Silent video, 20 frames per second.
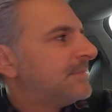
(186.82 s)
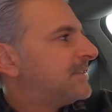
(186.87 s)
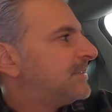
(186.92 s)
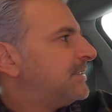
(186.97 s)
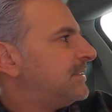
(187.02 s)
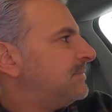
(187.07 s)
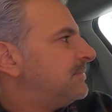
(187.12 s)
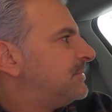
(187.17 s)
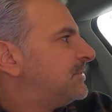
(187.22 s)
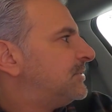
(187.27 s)

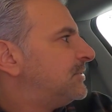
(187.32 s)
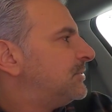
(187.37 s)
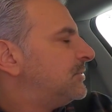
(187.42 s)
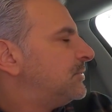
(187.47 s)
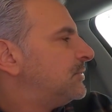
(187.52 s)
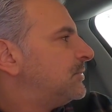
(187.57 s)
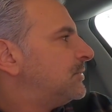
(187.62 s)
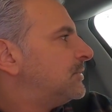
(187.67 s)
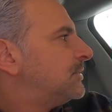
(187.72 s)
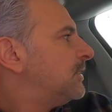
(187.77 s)
seemed
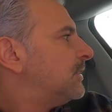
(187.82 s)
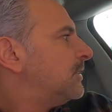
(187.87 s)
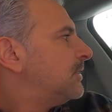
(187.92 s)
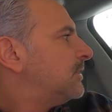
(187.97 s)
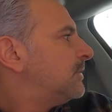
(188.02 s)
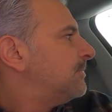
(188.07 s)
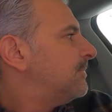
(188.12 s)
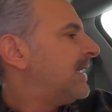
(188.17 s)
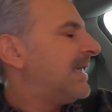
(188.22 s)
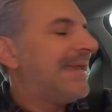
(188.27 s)
to
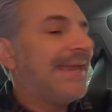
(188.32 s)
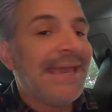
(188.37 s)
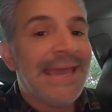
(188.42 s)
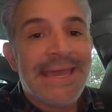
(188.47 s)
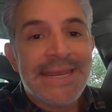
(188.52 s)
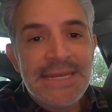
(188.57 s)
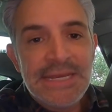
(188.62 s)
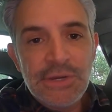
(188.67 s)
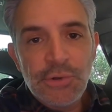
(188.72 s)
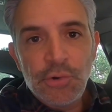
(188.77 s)
make
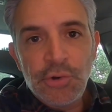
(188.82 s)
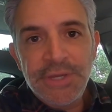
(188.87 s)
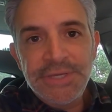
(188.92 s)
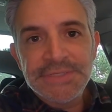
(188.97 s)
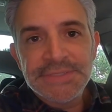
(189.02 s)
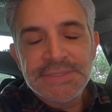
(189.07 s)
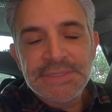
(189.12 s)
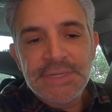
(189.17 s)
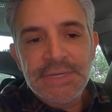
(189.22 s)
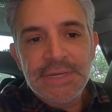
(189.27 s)
any
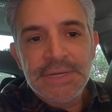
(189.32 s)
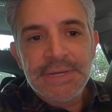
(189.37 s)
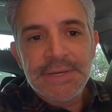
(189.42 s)
noise.